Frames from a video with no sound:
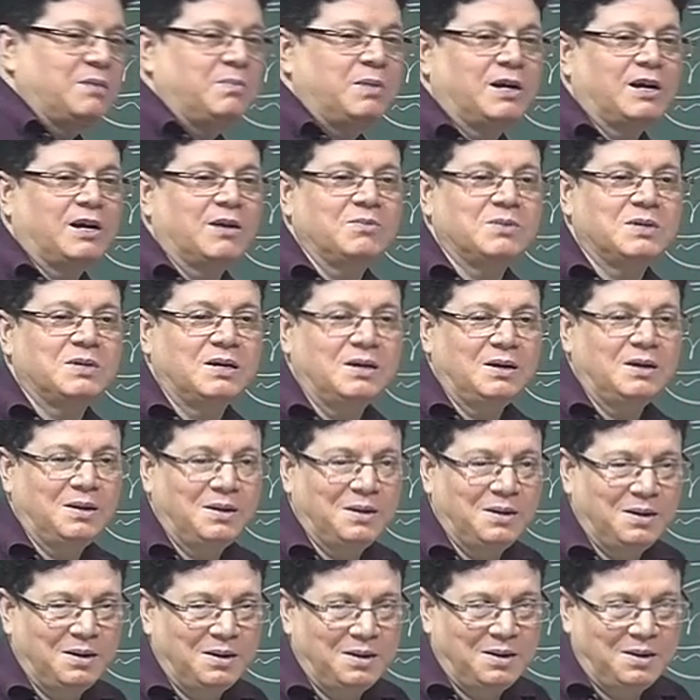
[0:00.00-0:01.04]
becomes the
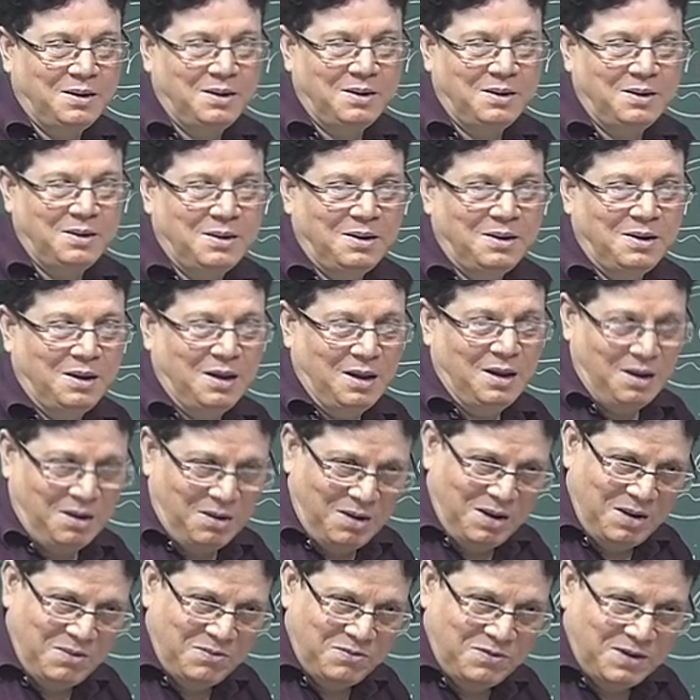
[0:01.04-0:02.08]

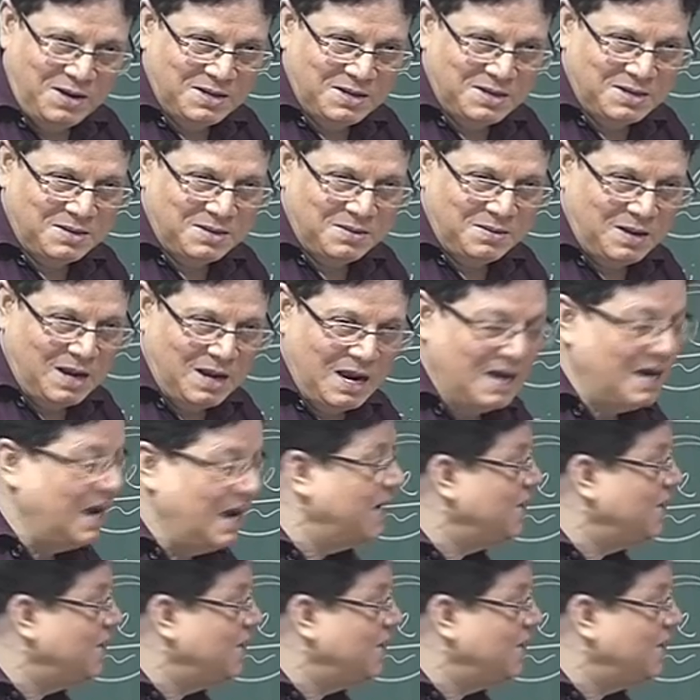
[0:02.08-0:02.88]
ray face. And I